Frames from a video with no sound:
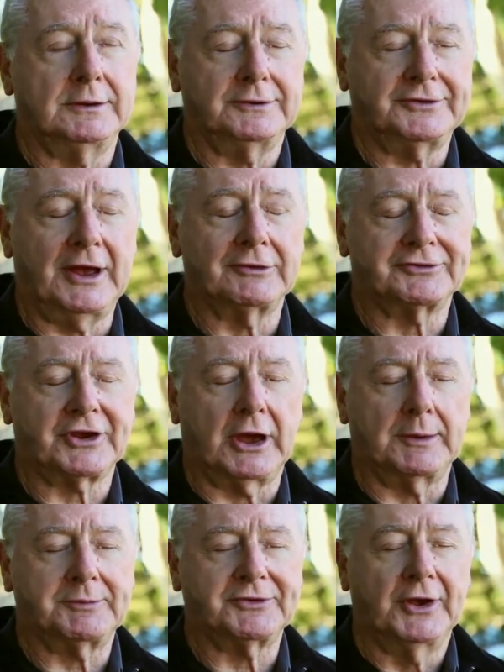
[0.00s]

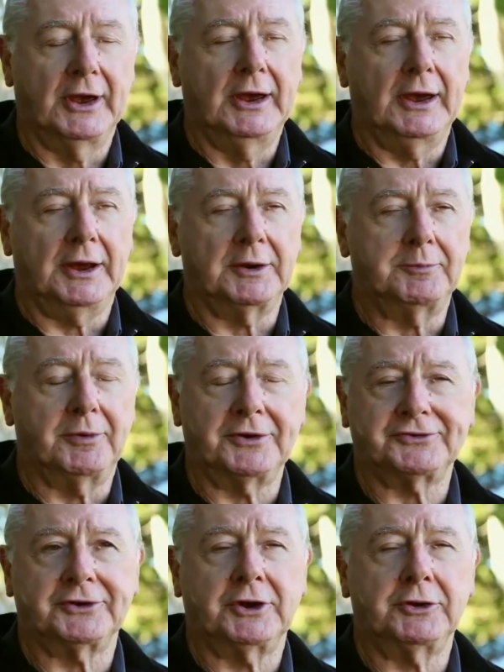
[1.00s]
Soundscapes, and a
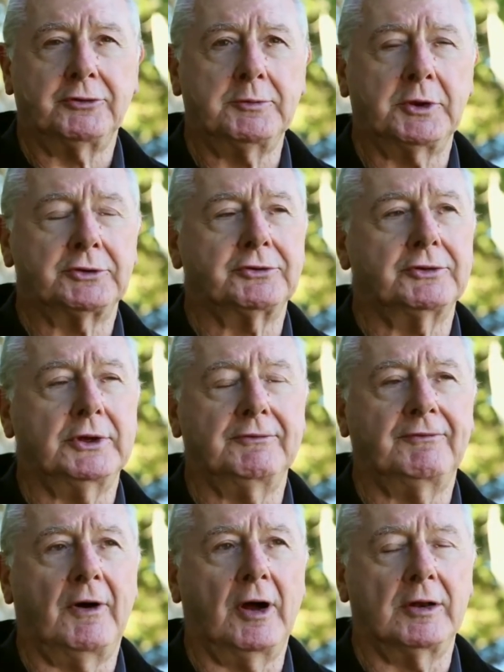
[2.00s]
present contributor to the
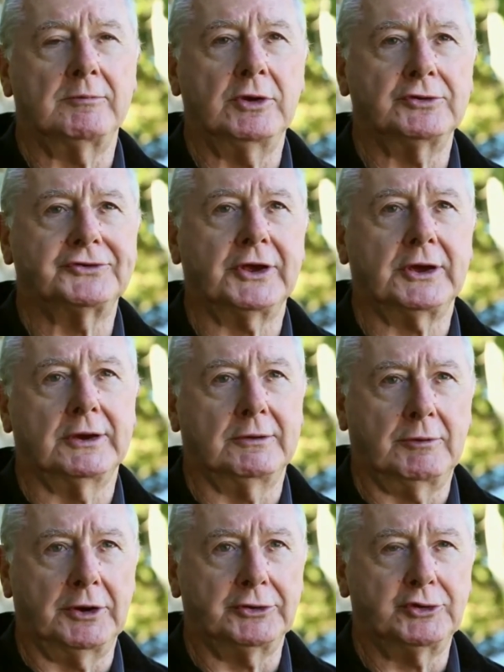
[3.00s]
Fine Music
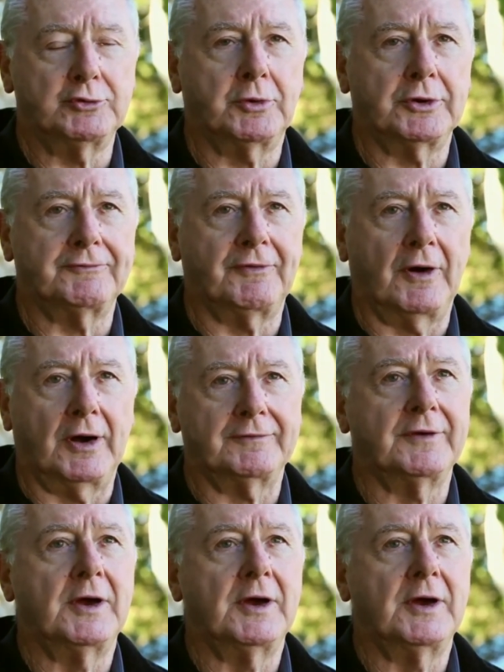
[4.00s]
102.5